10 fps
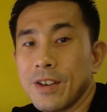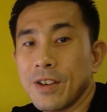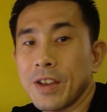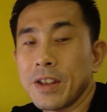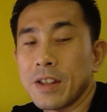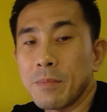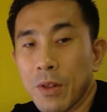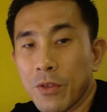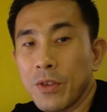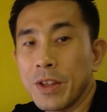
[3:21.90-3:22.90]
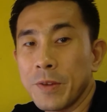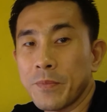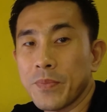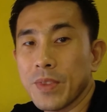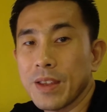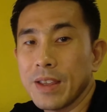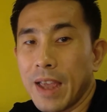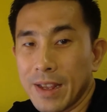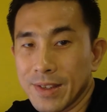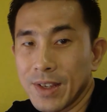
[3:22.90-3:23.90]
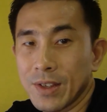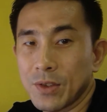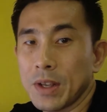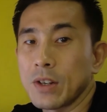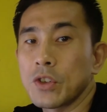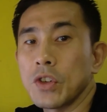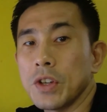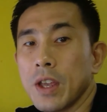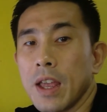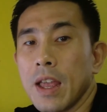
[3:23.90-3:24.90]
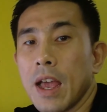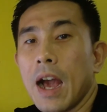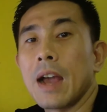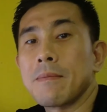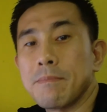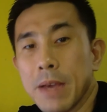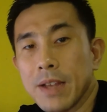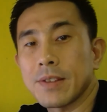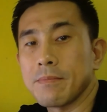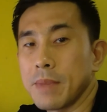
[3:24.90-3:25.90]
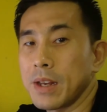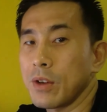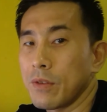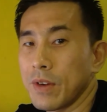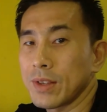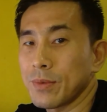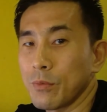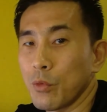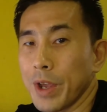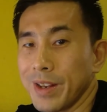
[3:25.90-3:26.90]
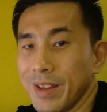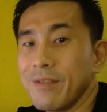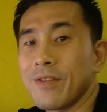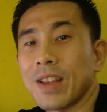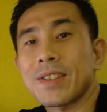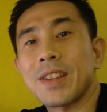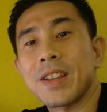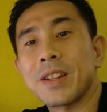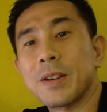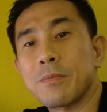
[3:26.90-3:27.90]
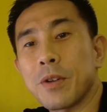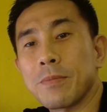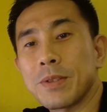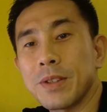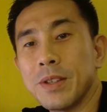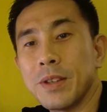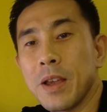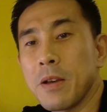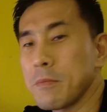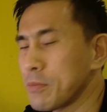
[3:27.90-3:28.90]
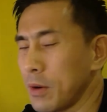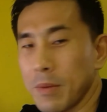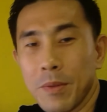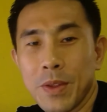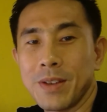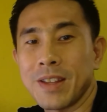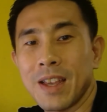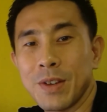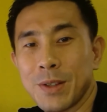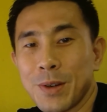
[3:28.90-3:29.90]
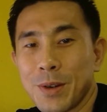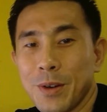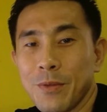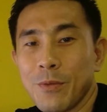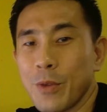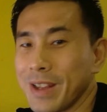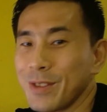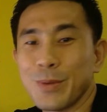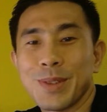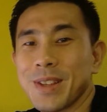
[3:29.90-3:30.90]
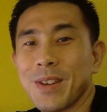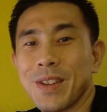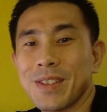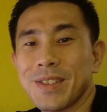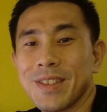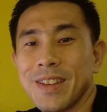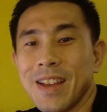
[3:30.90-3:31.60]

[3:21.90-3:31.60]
Okay, number 3. Exit strategy. I bet many of us, when investing in a property, probably never thought of when to sell it.